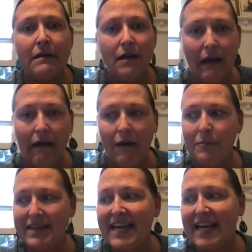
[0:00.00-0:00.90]

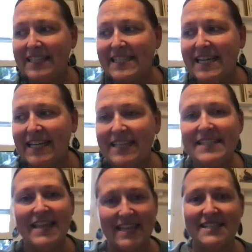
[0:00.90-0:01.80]
But the idea is
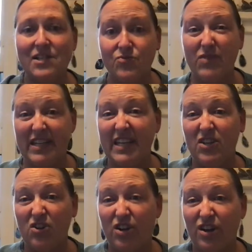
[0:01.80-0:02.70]
that this is really
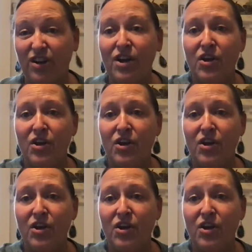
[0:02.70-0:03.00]
your